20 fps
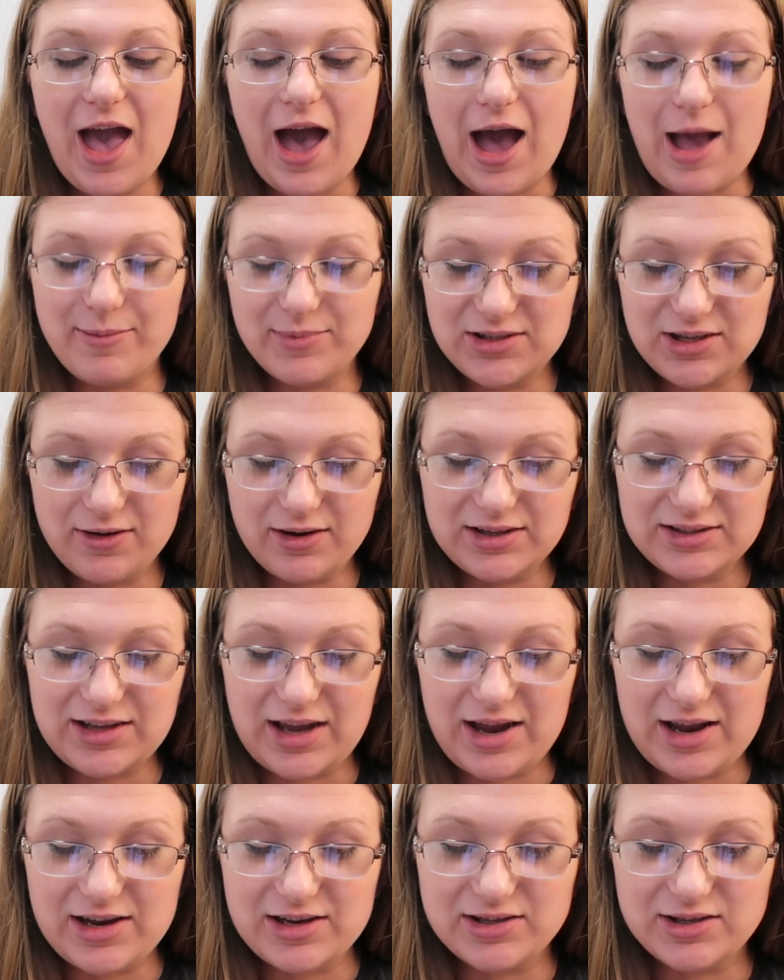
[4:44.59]
I'm so
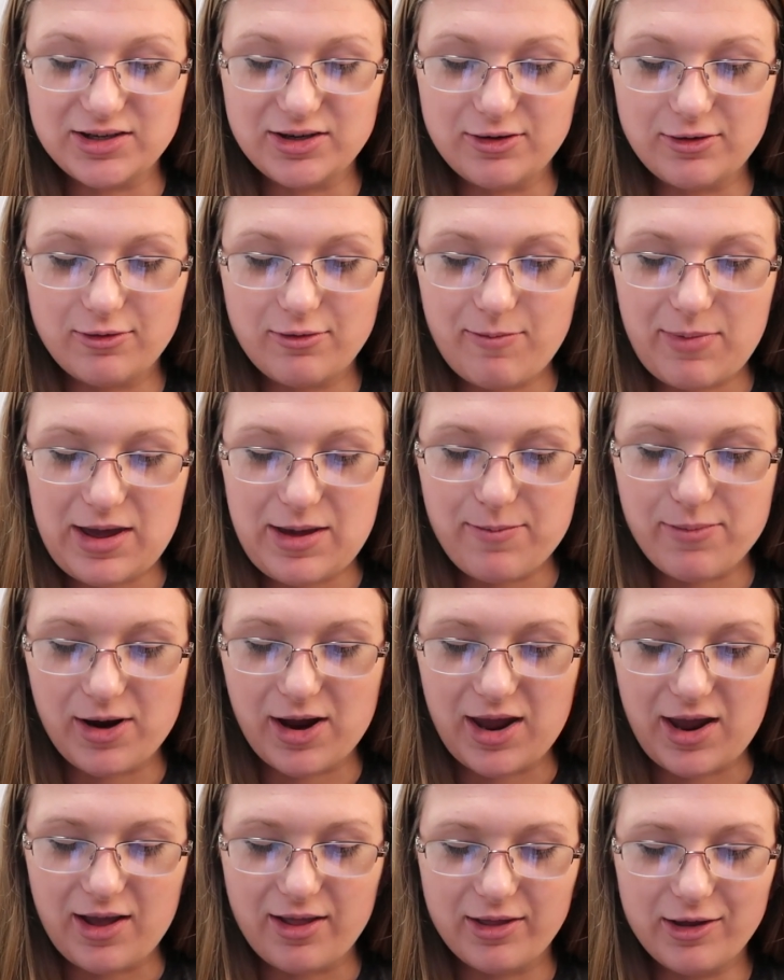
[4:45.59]
excited to be
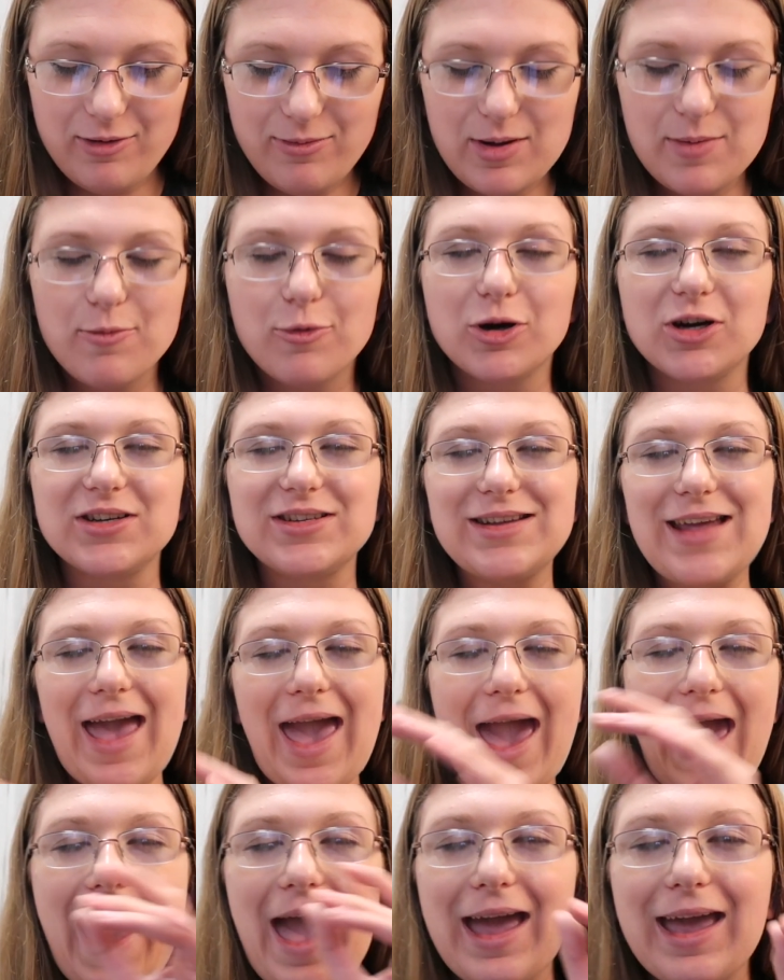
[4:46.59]
bringing a little bit more
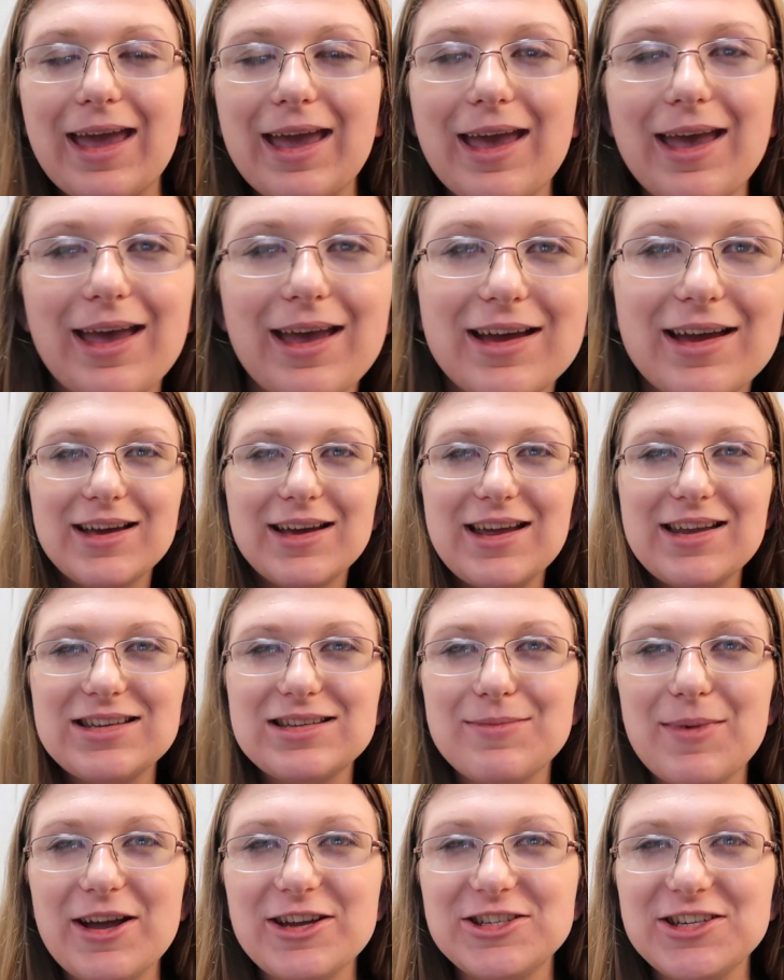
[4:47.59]
tech into
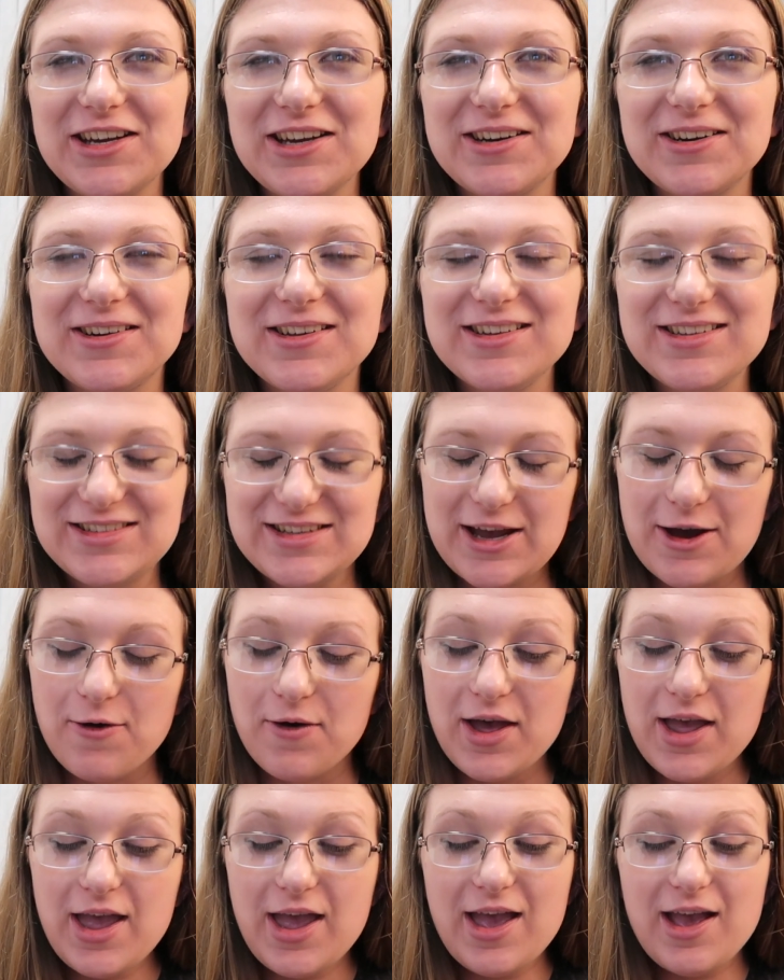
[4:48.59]
my channel,
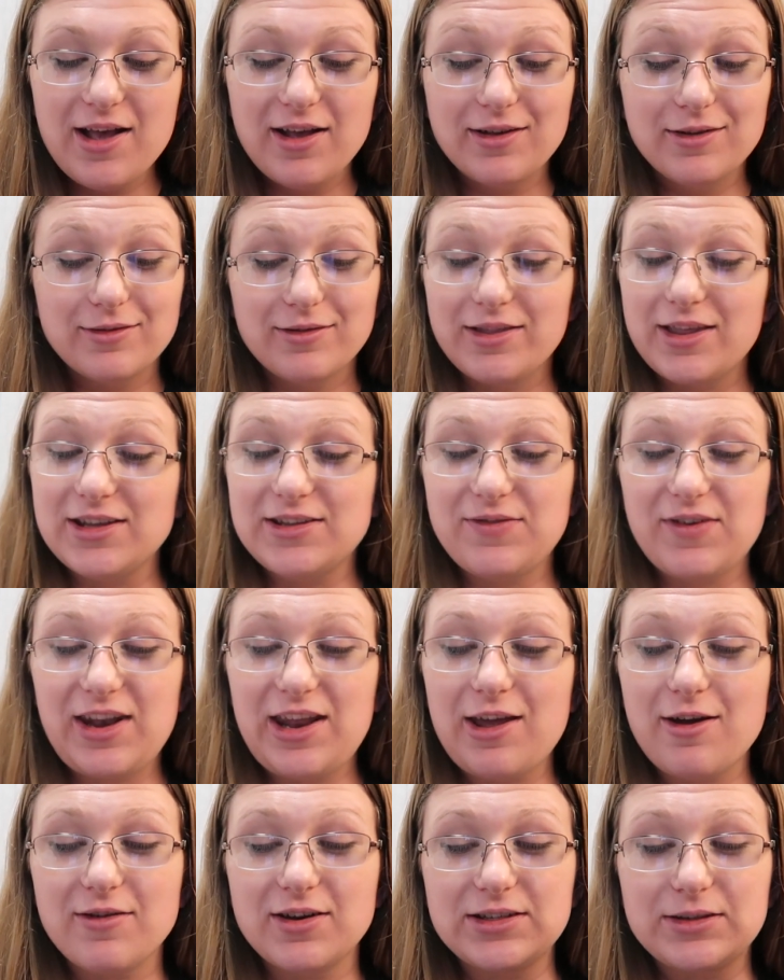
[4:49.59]
so this
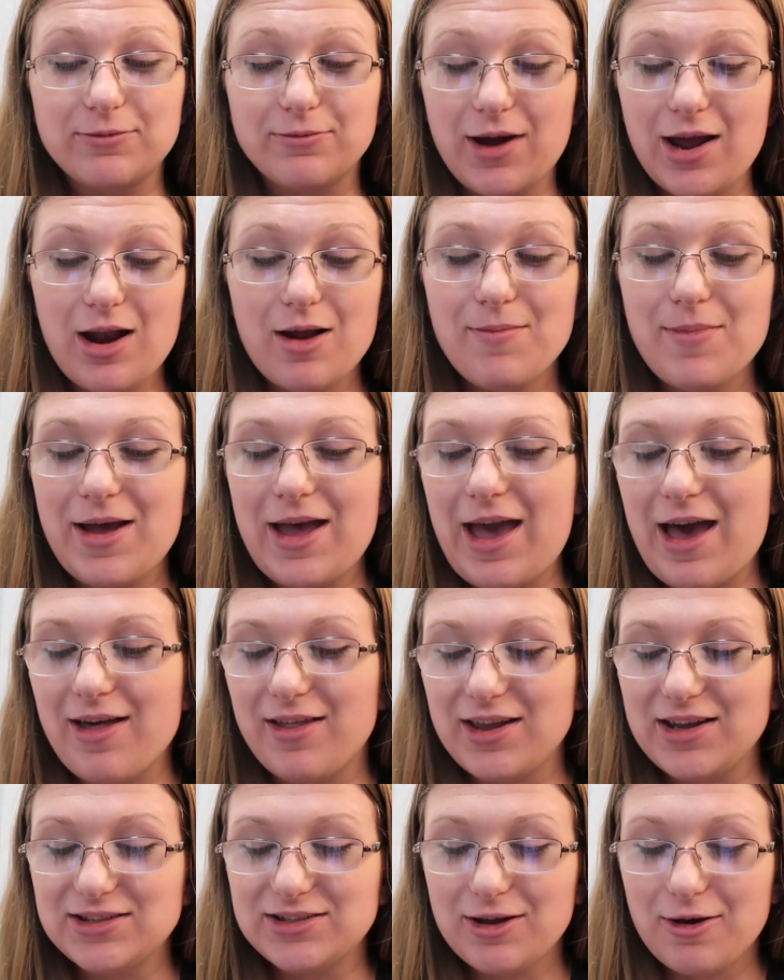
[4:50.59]
video is right up my
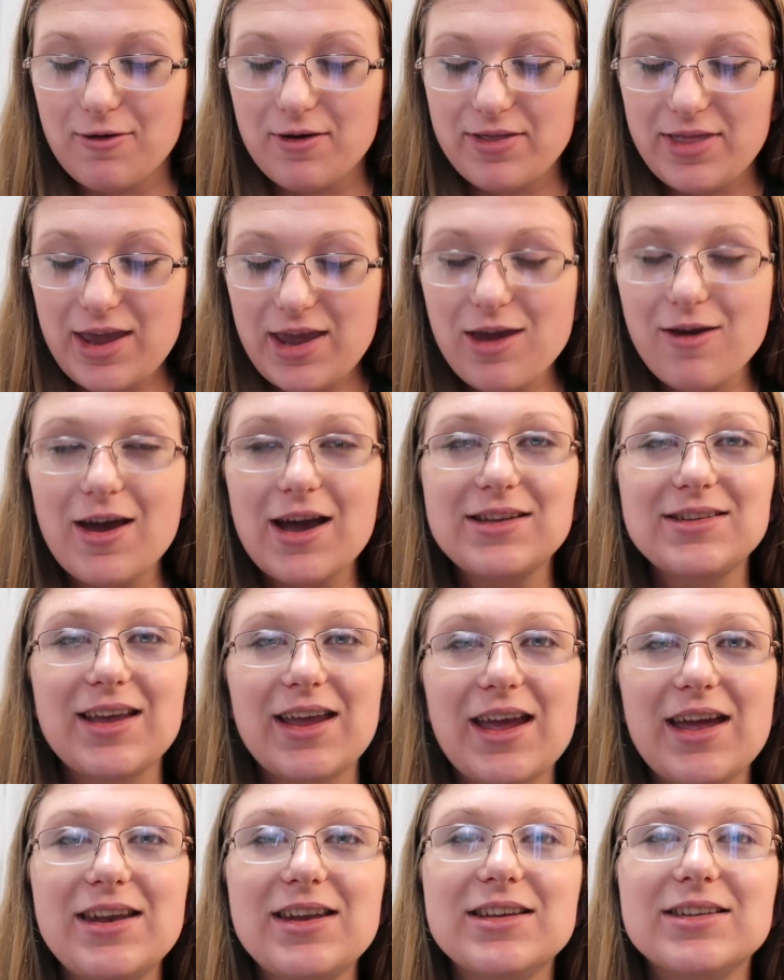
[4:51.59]
alley. So thank you guys
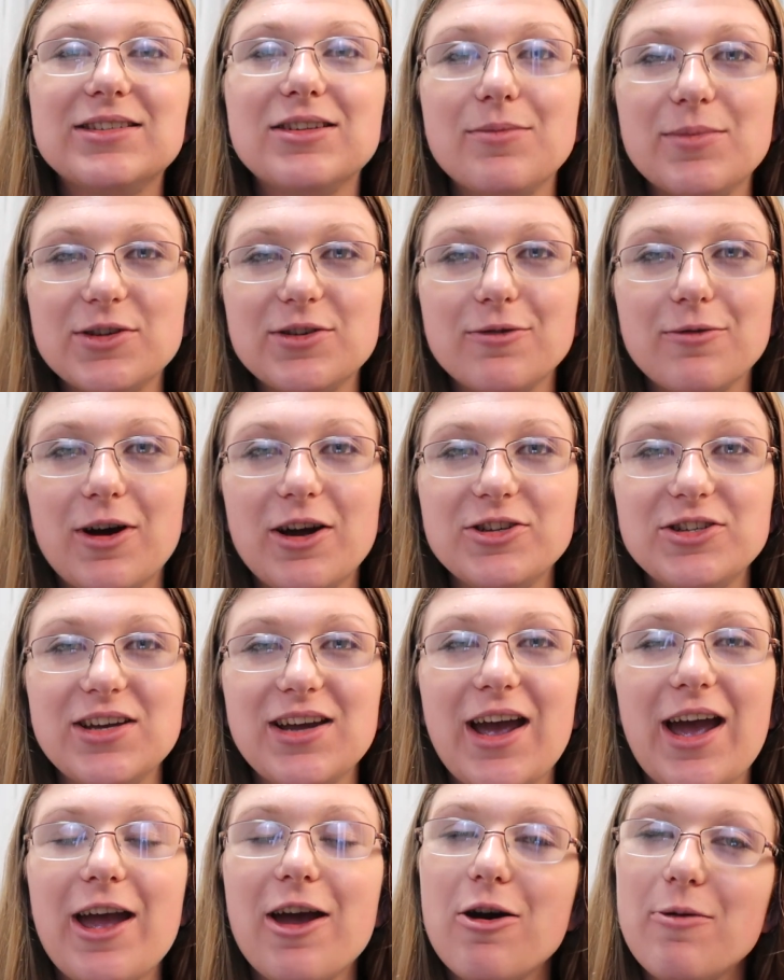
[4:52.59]
again so much for watching.
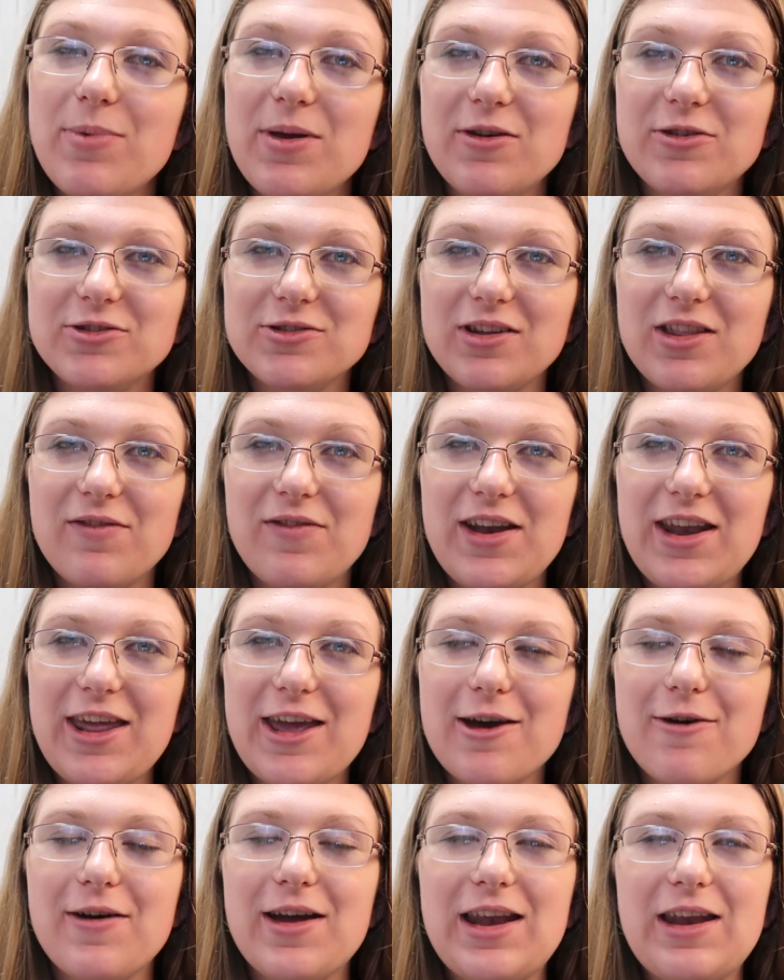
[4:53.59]
I hope you enjoyed the
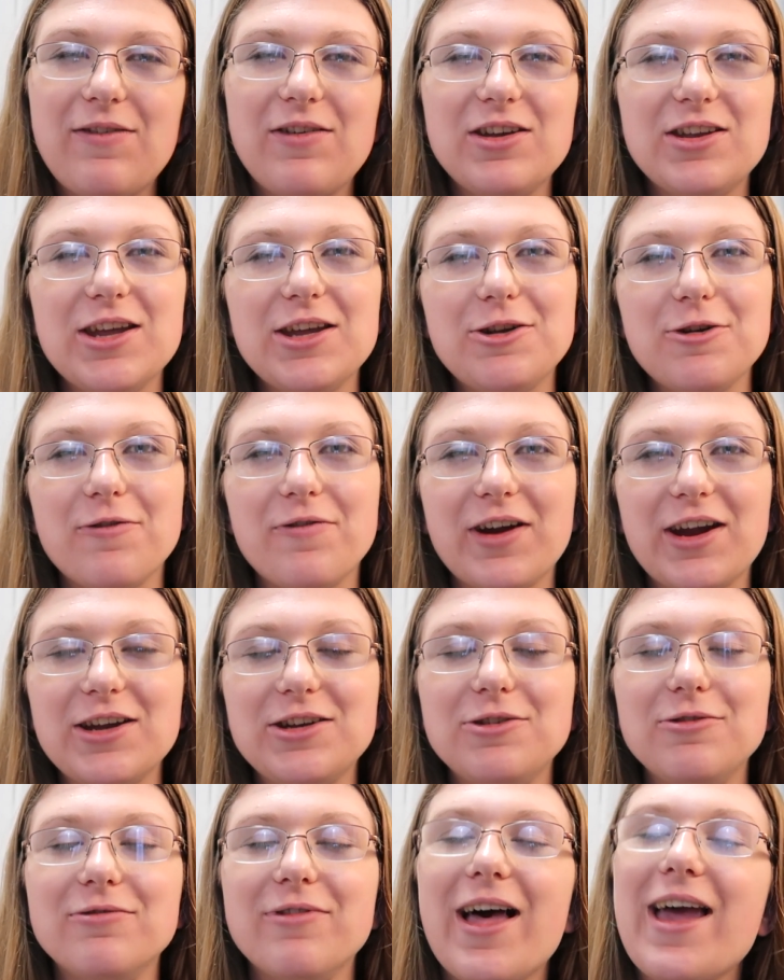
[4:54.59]
video. And if you did, don't forget
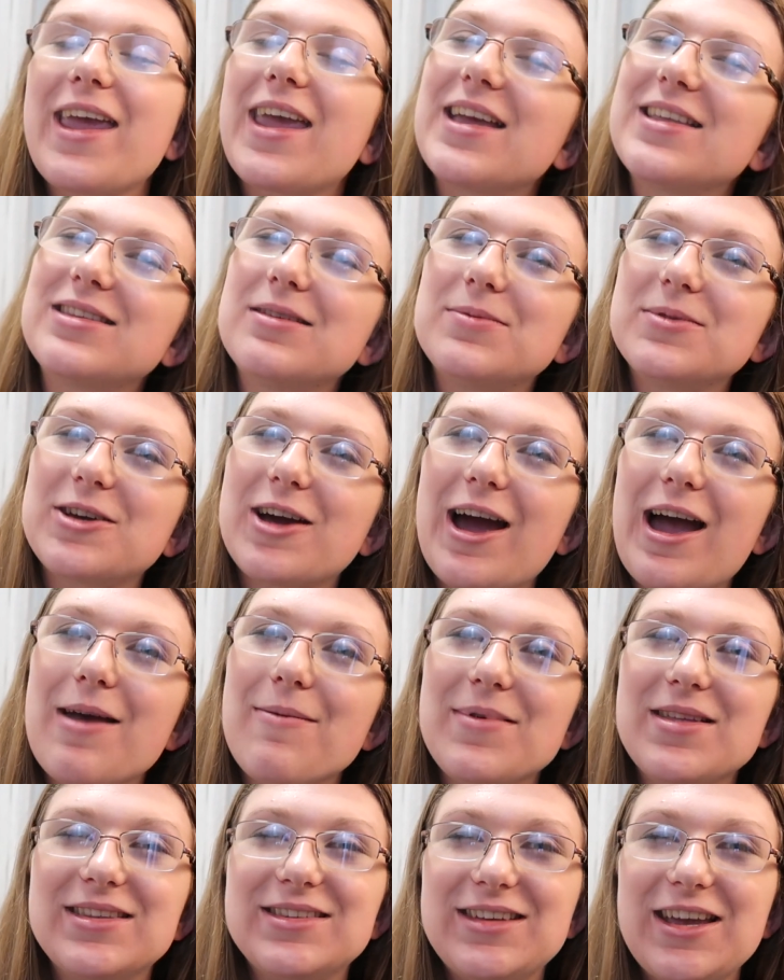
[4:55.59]
to like and
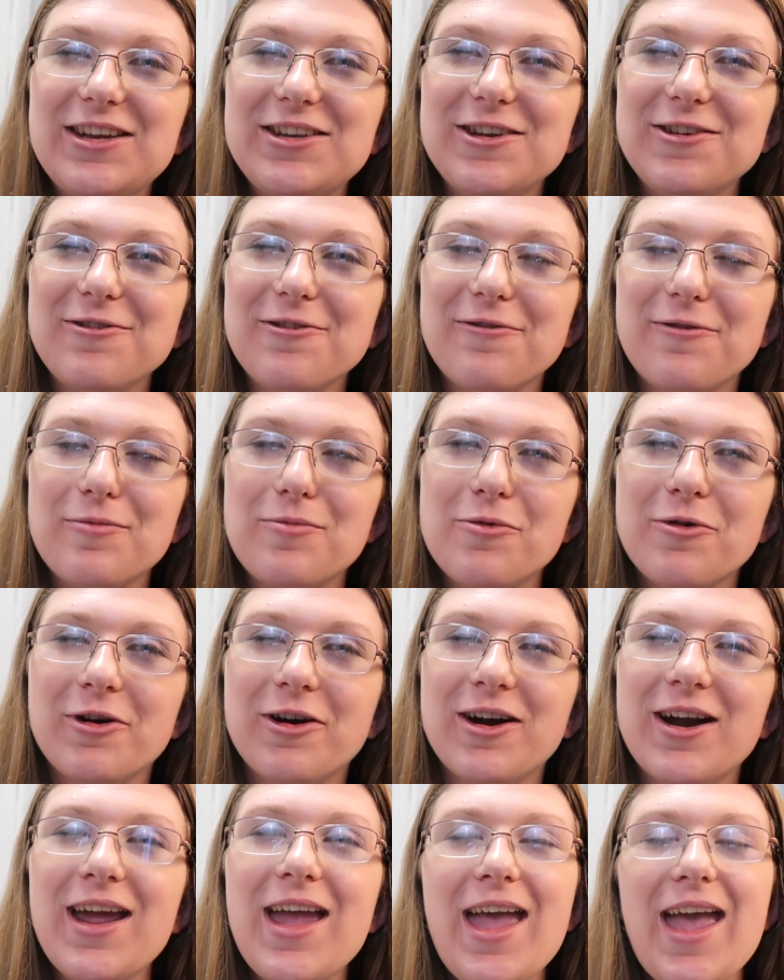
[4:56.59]
subscribe and stay tuned for
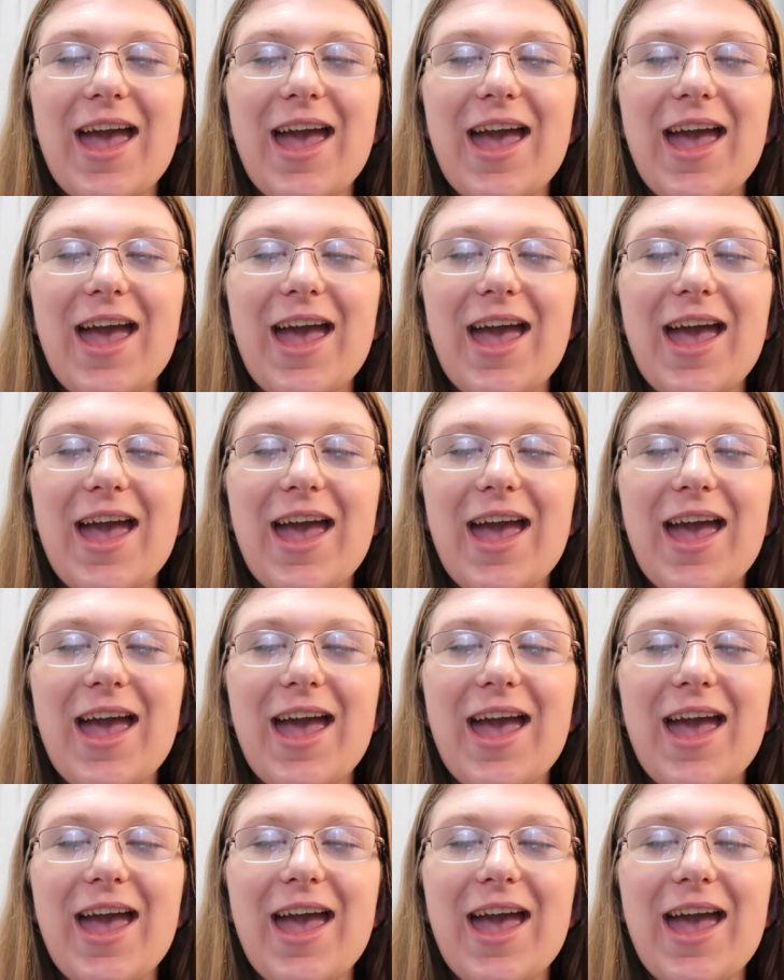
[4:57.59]
more.